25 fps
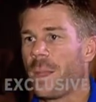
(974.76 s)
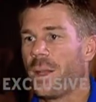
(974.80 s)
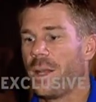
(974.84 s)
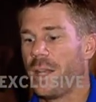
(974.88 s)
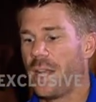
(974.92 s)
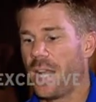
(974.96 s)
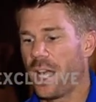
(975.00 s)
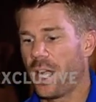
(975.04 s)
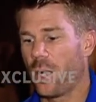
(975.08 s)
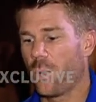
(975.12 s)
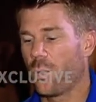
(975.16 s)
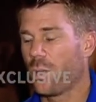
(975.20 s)

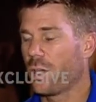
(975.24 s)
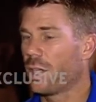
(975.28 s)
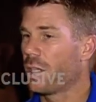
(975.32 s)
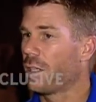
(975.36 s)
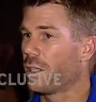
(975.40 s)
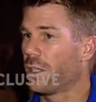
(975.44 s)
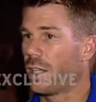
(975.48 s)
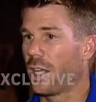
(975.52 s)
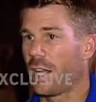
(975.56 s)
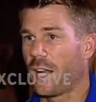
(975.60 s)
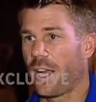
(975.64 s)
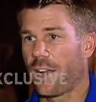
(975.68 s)
Now we're
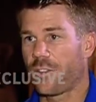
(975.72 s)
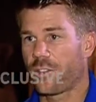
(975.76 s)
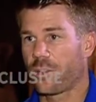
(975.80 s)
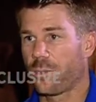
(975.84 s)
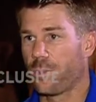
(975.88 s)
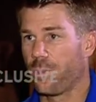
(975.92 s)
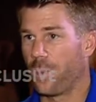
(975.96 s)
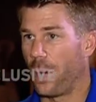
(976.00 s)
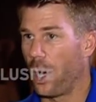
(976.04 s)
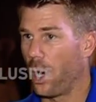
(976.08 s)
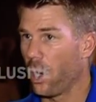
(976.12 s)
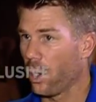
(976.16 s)
going to have to
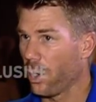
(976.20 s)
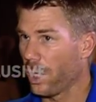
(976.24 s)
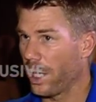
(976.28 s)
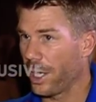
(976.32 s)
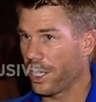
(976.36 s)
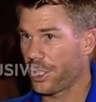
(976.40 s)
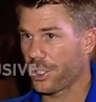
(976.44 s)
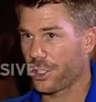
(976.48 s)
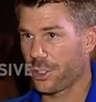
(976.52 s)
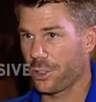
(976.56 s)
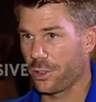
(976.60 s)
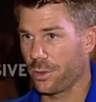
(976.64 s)
bowl
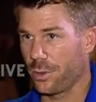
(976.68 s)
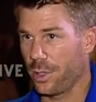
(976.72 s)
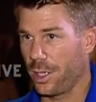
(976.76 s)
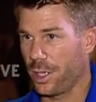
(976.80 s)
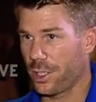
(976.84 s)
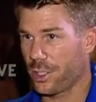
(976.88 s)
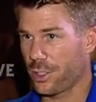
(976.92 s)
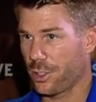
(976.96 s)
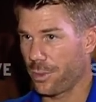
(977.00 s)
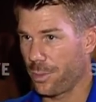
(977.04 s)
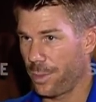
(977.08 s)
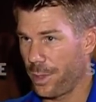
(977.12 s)
extra
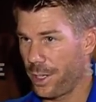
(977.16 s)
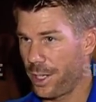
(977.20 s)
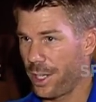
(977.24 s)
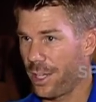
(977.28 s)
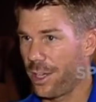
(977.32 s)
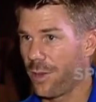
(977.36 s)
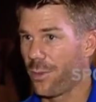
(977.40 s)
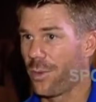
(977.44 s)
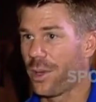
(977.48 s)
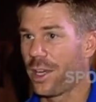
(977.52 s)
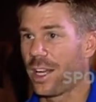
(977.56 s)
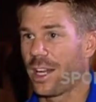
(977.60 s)

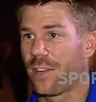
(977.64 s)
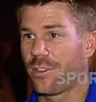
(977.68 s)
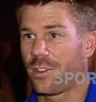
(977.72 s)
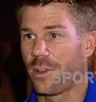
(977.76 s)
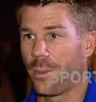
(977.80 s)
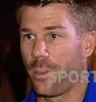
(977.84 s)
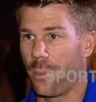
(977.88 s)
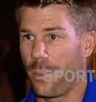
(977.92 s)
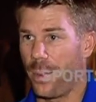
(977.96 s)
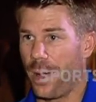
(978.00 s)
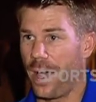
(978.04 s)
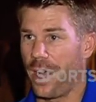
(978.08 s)
better, and we're going to have
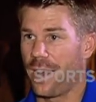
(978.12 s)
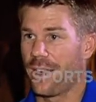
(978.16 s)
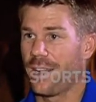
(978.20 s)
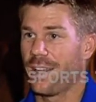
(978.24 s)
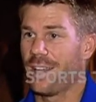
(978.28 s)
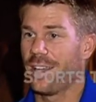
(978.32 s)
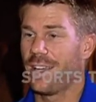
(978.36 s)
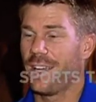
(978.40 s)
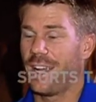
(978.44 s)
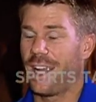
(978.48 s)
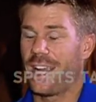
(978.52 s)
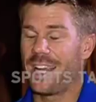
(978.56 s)
to bat
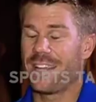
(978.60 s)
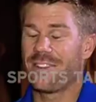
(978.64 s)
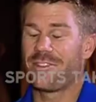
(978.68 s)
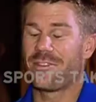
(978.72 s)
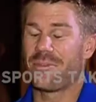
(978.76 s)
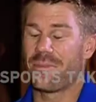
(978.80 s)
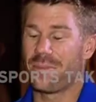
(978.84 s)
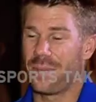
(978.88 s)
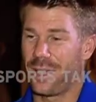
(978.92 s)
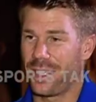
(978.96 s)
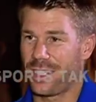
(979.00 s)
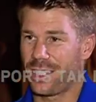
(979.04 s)

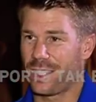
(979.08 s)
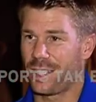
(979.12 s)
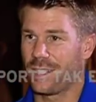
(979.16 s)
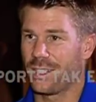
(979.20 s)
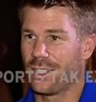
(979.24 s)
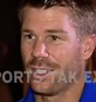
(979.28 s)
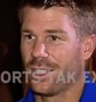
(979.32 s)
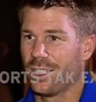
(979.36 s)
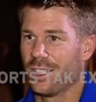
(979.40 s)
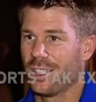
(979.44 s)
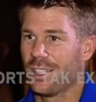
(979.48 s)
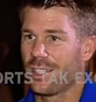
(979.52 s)
even better.
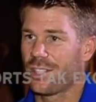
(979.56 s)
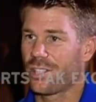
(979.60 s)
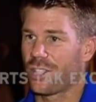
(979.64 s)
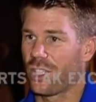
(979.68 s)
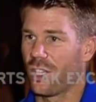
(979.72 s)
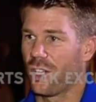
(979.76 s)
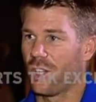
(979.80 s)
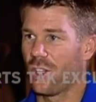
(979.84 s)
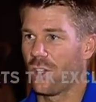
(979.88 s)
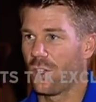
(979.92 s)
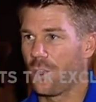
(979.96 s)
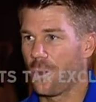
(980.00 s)

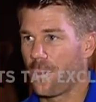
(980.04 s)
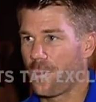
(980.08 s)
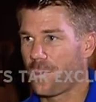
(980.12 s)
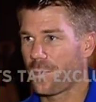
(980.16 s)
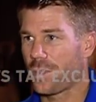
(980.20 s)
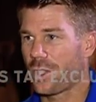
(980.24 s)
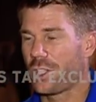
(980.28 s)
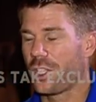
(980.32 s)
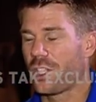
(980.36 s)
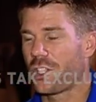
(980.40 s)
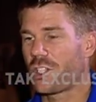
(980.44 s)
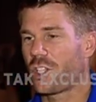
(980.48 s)
So,
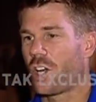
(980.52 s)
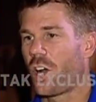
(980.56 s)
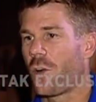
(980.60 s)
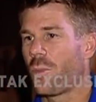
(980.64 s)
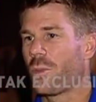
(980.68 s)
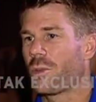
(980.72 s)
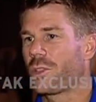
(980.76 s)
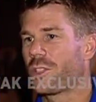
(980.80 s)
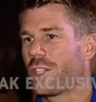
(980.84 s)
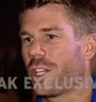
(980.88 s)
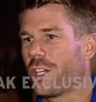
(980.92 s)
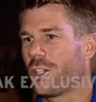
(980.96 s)
you know,
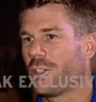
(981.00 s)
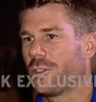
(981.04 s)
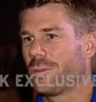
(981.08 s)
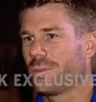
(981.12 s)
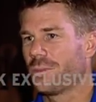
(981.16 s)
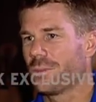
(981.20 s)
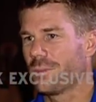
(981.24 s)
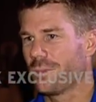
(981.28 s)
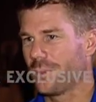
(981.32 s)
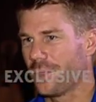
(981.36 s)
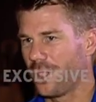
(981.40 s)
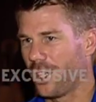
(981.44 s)
time will tell,
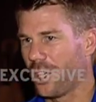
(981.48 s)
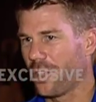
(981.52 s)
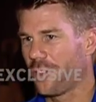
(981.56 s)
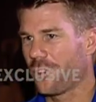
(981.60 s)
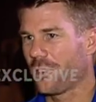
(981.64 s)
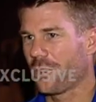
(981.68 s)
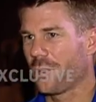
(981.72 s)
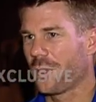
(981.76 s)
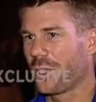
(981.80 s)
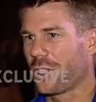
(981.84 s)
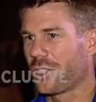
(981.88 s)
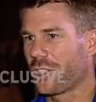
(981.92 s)
but
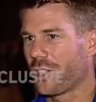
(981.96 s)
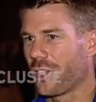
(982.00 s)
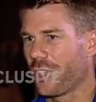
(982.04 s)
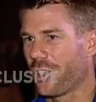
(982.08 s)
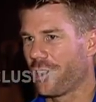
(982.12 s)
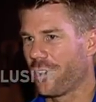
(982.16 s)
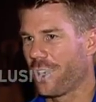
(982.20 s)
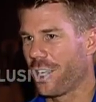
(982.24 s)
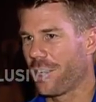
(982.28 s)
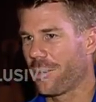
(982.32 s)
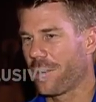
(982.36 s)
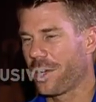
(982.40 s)
hopefully we can
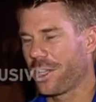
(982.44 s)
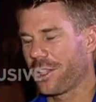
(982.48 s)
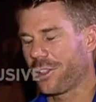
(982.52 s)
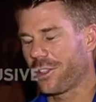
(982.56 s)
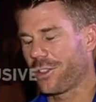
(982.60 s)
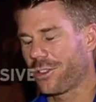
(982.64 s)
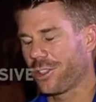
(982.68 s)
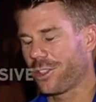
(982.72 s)
turn around and make it